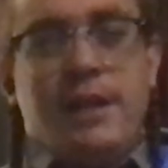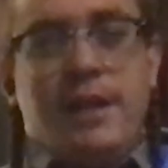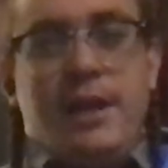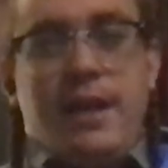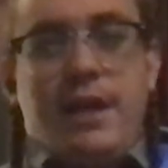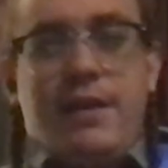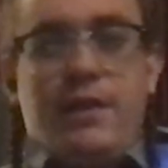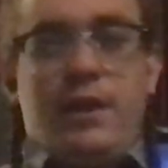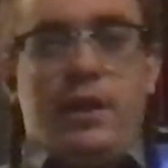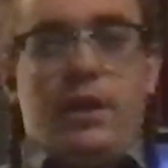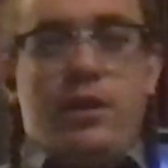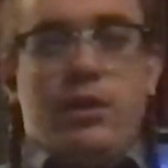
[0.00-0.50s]

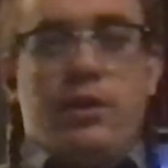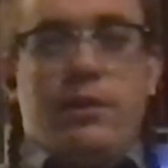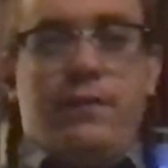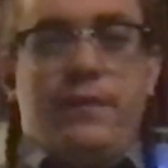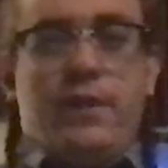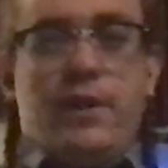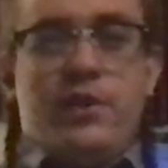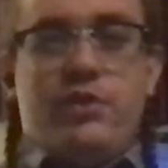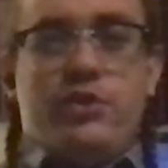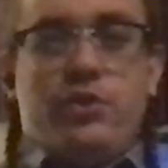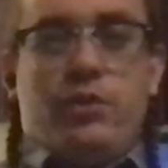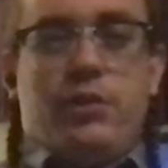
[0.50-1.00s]
And then other
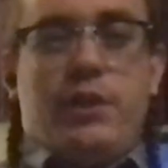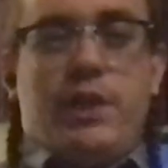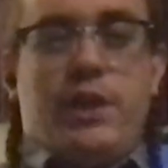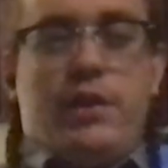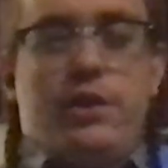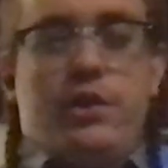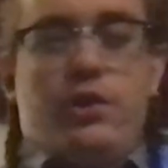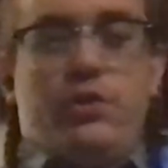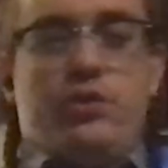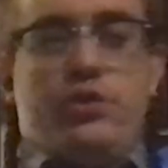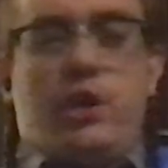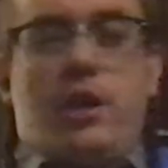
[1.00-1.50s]
funds are allowed
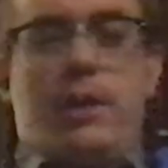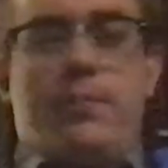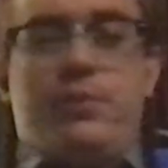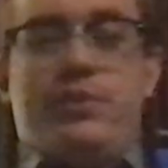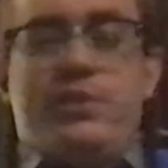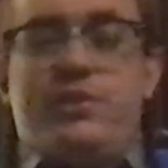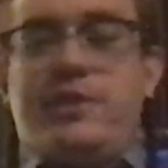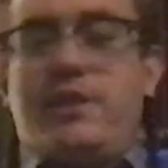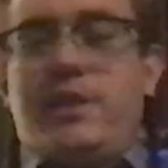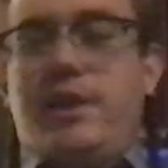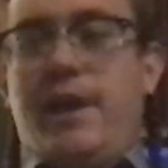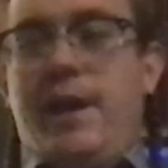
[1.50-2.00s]
to use
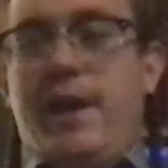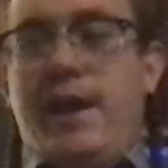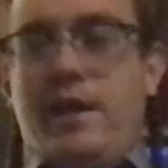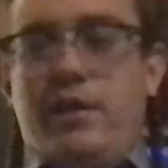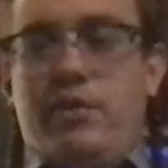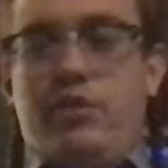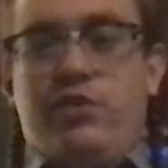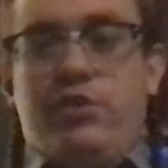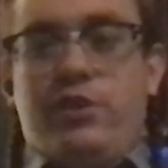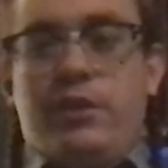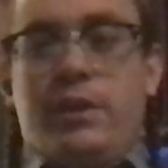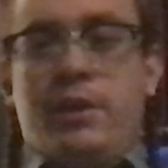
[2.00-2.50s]
options to
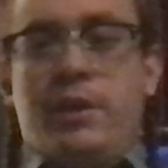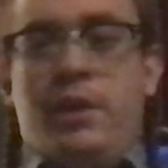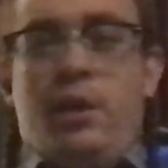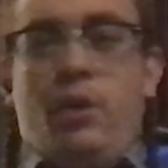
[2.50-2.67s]
hedge,